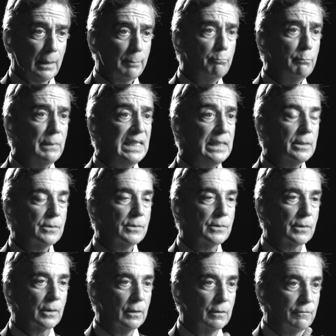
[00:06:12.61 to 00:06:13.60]

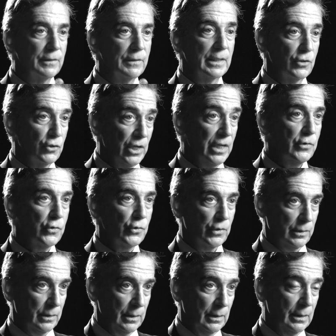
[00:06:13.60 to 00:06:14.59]
means of
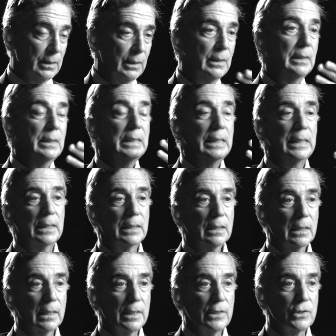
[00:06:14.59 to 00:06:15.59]
ingestion,
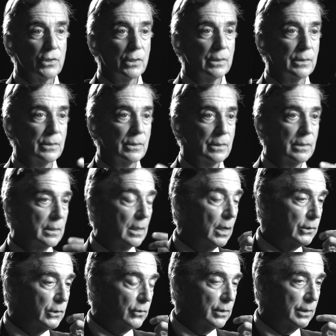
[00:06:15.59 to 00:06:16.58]
inhalation,
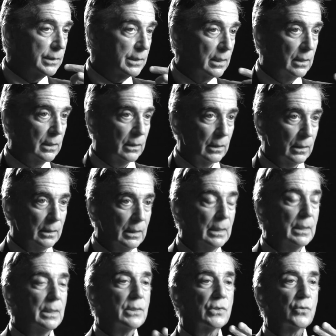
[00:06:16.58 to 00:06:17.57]
under the tongue,
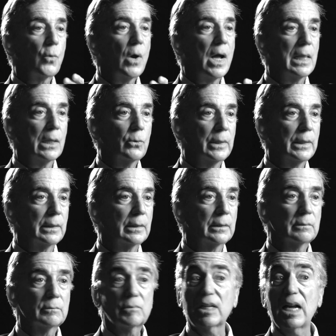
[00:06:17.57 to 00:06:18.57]

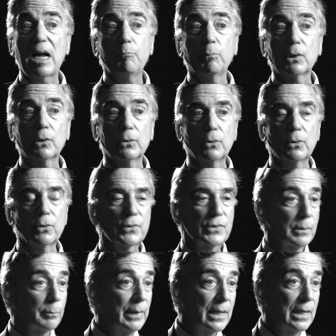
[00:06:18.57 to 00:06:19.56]
swallowing, topical,
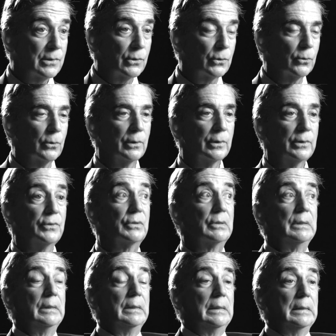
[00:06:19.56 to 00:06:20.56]
suppositories,
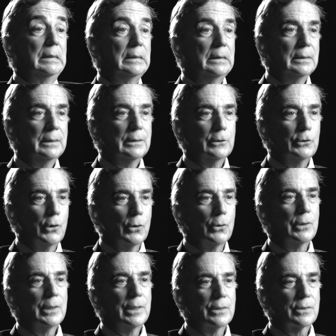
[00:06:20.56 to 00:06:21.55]
you know,
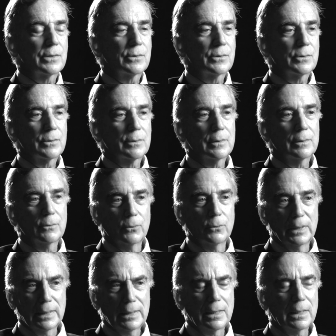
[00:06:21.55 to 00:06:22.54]
it's
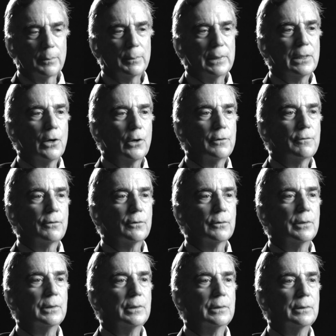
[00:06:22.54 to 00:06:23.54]
really going to be hard for
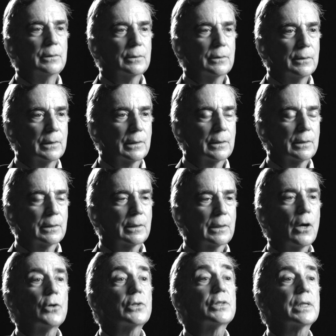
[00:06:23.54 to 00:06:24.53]
the
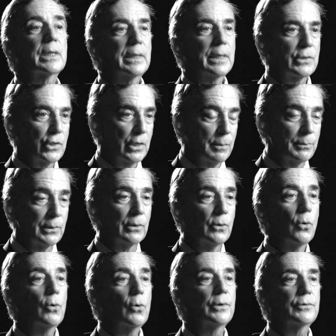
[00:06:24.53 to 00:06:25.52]
cart to catch up to
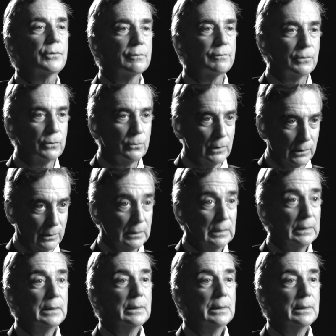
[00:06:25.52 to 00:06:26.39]
the horse, if you will,